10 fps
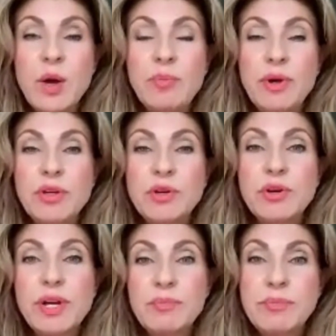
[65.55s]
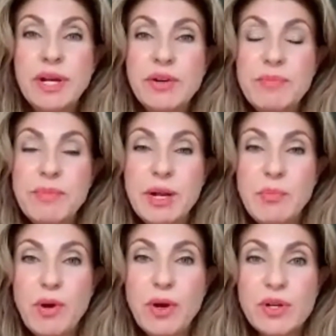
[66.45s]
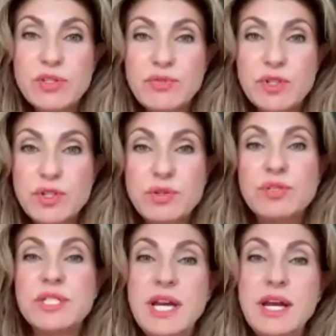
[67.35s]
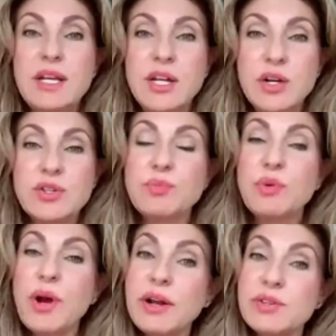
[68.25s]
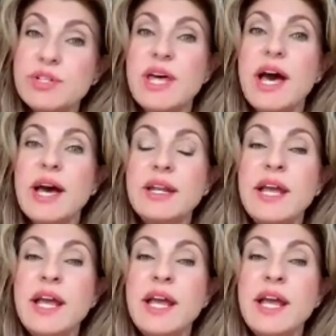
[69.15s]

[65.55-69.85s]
But you're in perimenopause for 2 to 10 years prior to that,